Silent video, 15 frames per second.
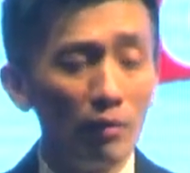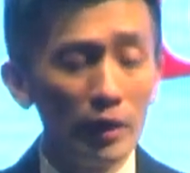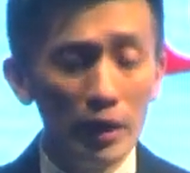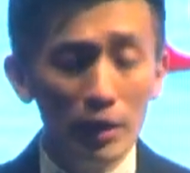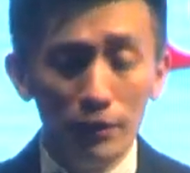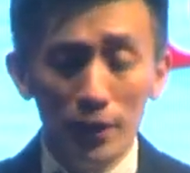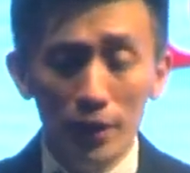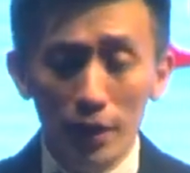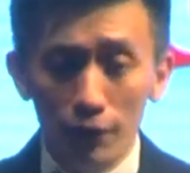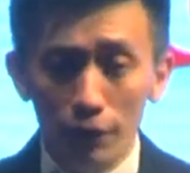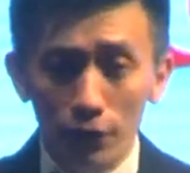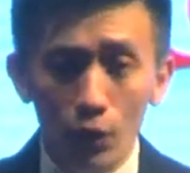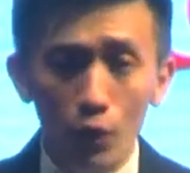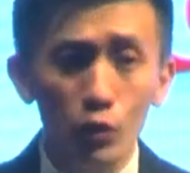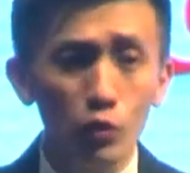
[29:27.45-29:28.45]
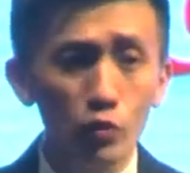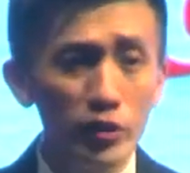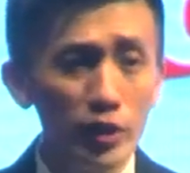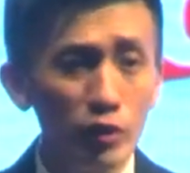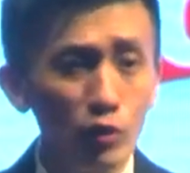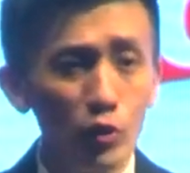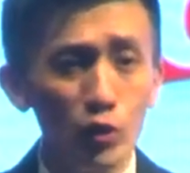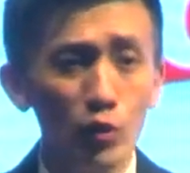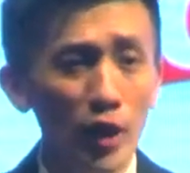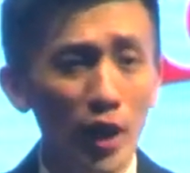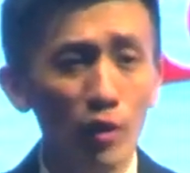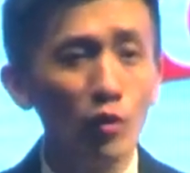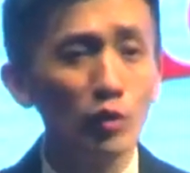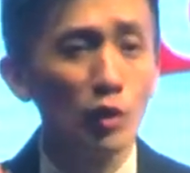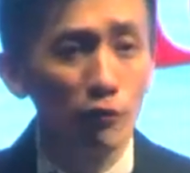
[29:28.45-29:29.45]
Even if fall to zero, you
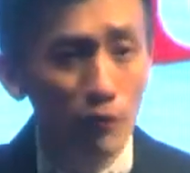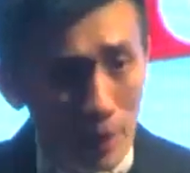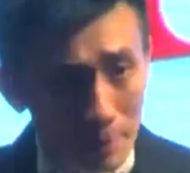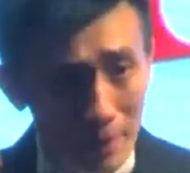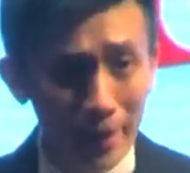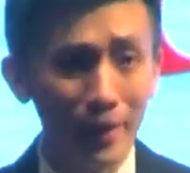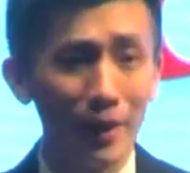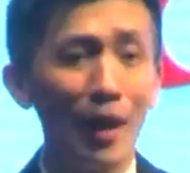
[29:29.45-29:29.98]
can also fight back.